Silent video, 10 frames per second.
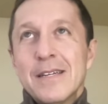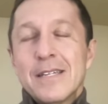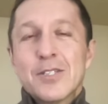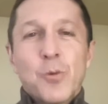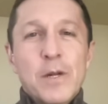
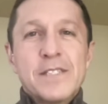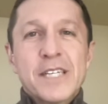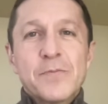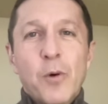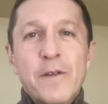it's
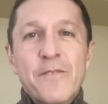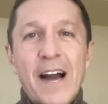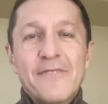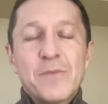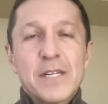
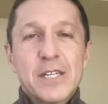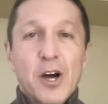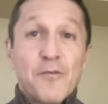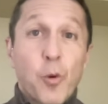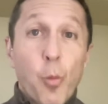$26.5 million
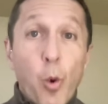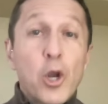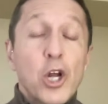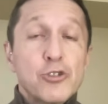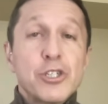of the
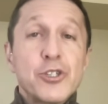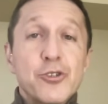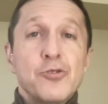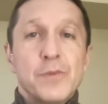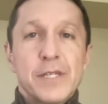
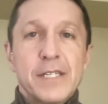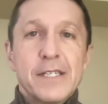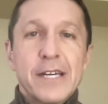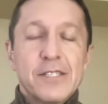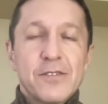$102 million
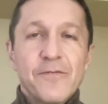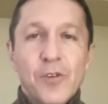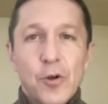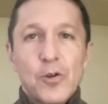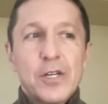that is
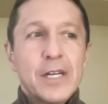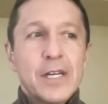deferred,